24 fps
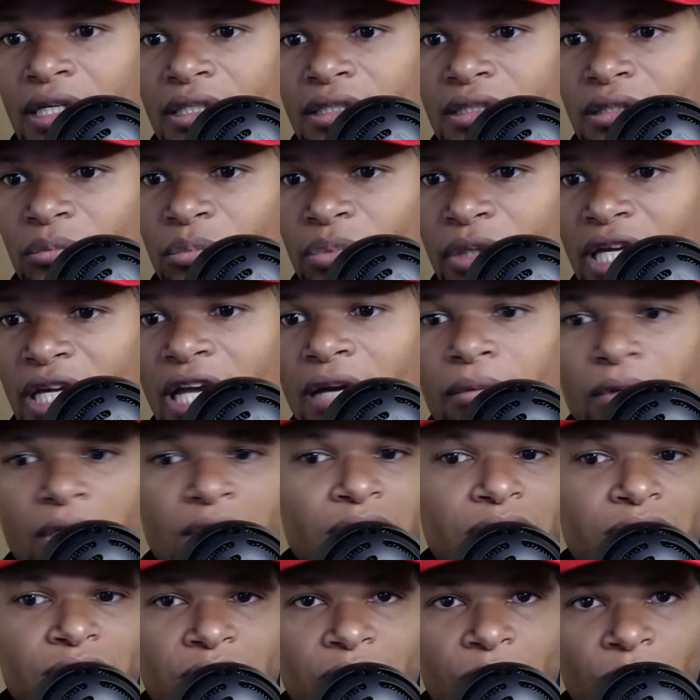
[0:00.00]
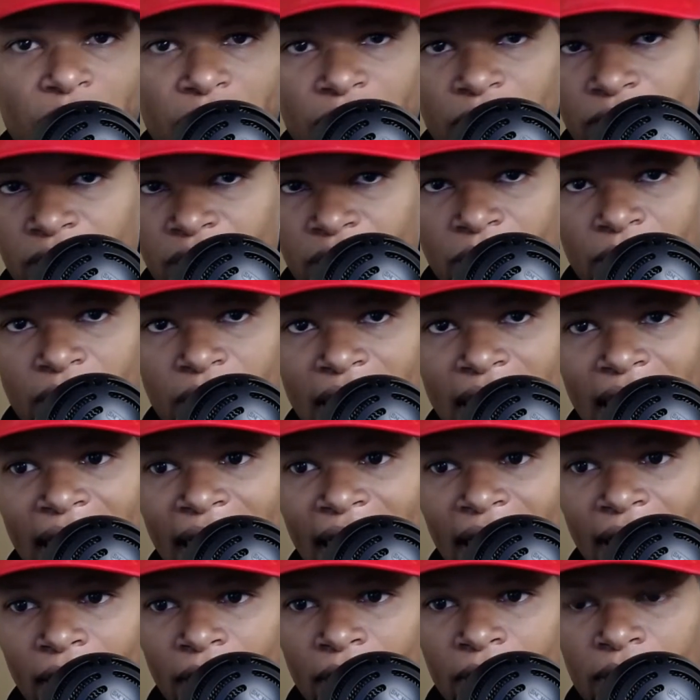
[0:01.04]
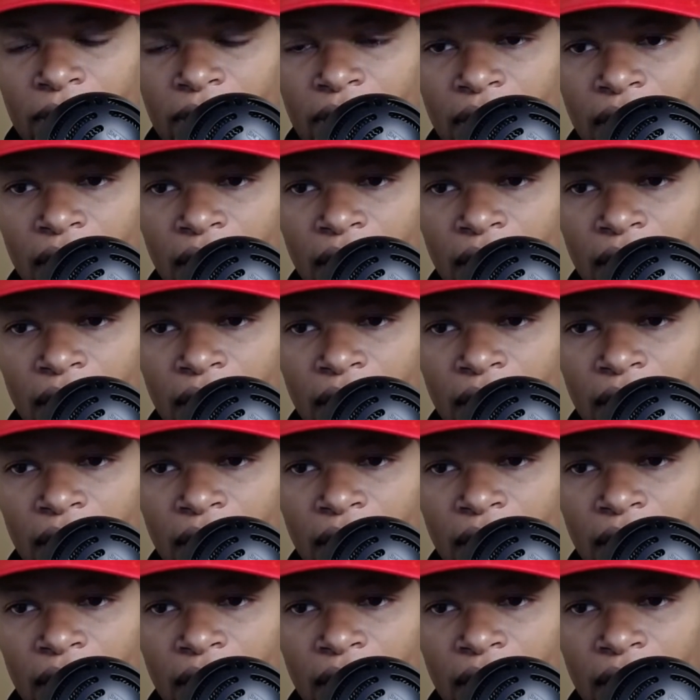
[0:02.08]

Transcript: to be able to do what they're doing now.